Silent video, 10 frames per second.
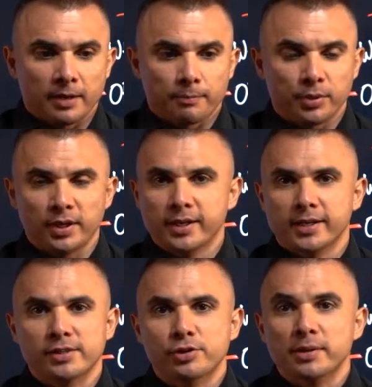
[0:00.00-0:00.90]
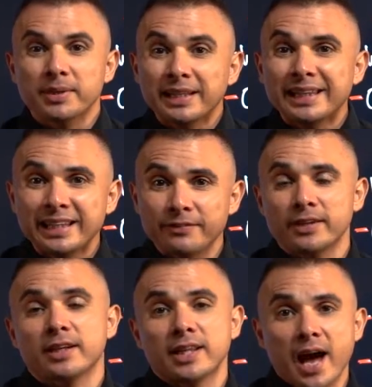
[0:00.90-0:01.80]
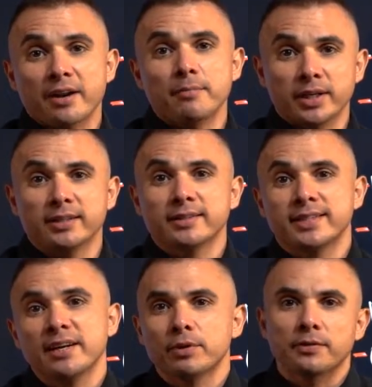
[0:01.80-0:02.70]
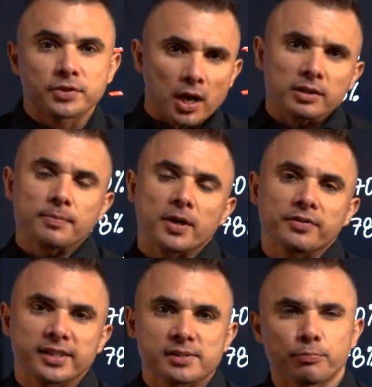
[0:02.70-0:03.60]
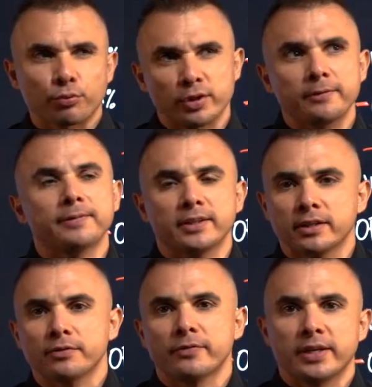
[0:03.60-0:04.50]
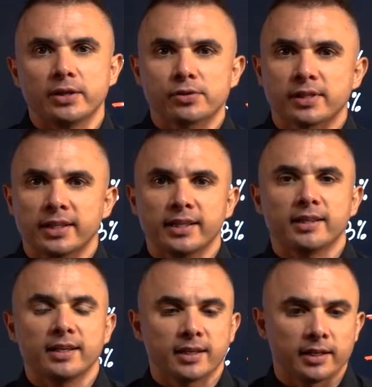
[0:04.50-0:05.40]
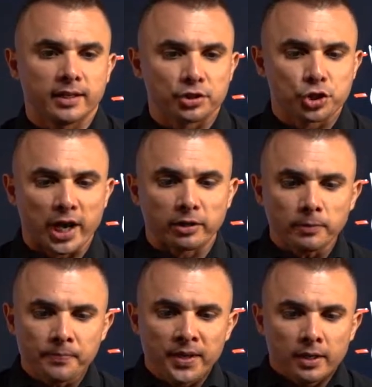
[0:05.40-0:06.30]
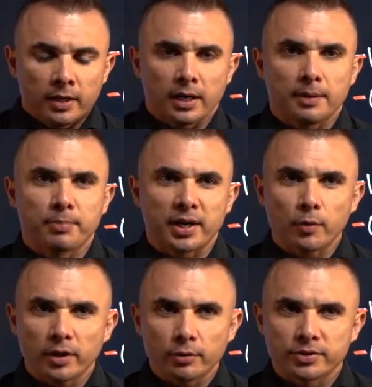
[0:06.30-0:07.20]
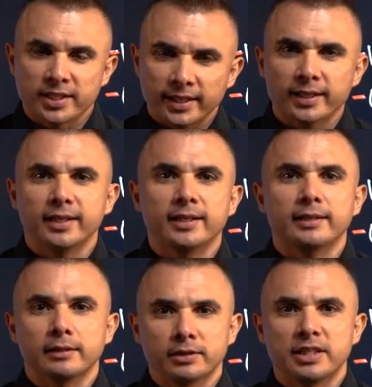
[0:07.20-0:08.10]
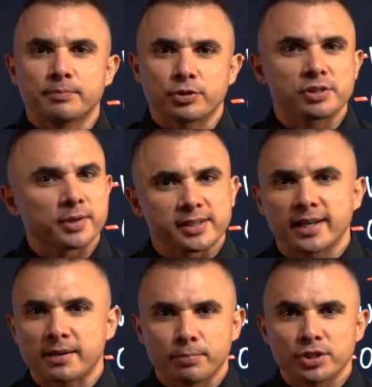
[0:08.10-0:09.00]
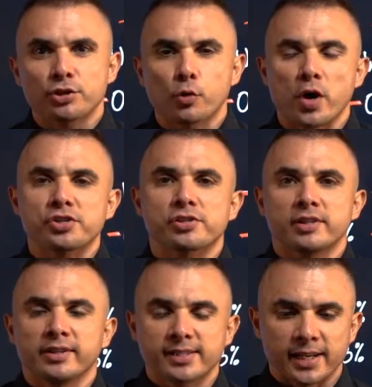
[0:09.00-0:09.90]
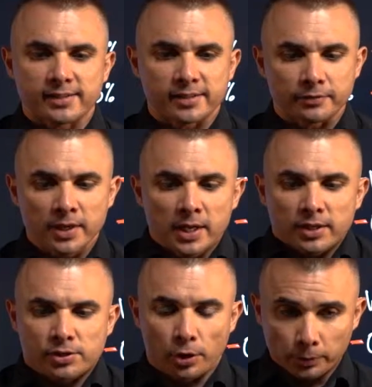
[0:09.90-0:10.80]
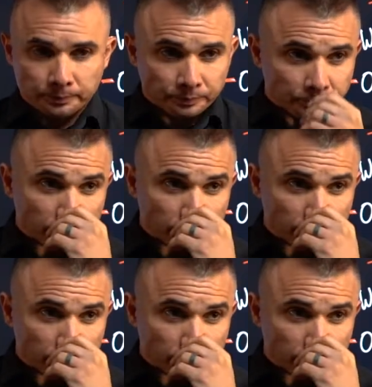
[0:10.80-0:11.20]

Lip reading: because you're gonna be leaving a lot of money on the table. I've talked about this briefly in other videos in the channel, but I wanted to dig in a little deeper just because I got a bunch of questions on this kind of stuff. So